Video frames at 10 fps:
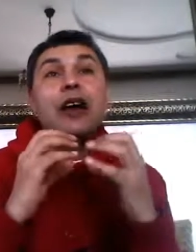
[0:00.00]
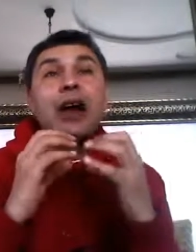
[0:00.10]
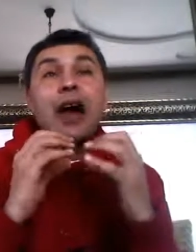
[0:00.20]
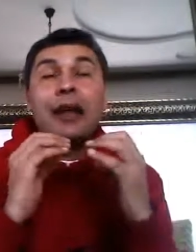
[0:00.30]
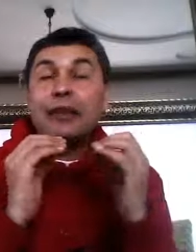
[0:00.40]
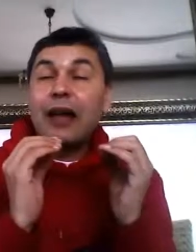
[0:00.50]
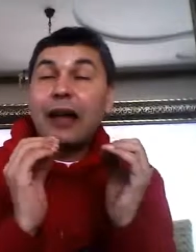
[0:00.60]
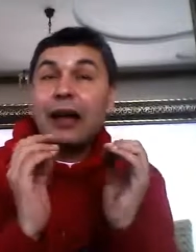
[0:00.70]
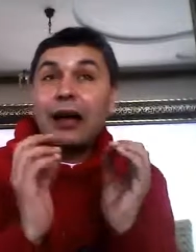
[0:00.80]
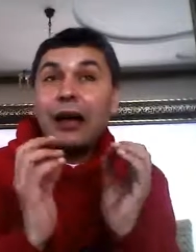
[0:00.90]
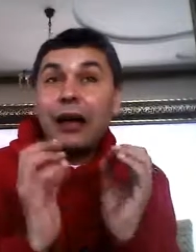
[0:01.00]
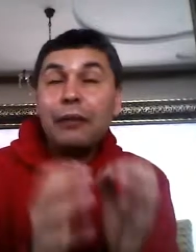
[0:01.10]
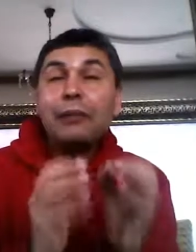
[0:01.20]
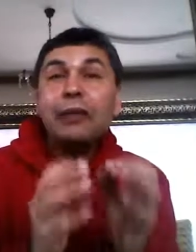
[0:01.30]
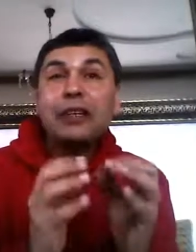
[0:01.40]
and
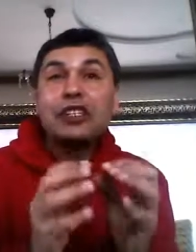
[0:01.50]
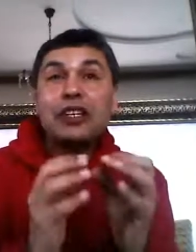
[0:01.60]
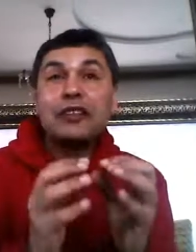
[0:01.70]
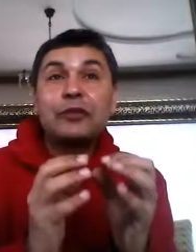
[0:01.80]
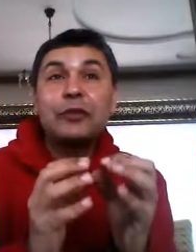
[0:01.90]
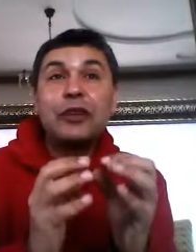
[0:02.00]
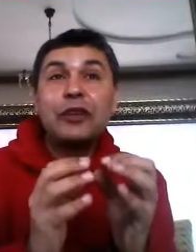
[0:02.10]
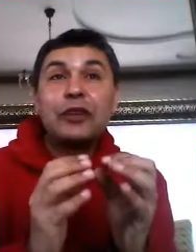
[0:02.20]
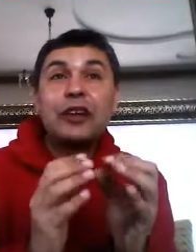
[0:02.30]
accomplish his work,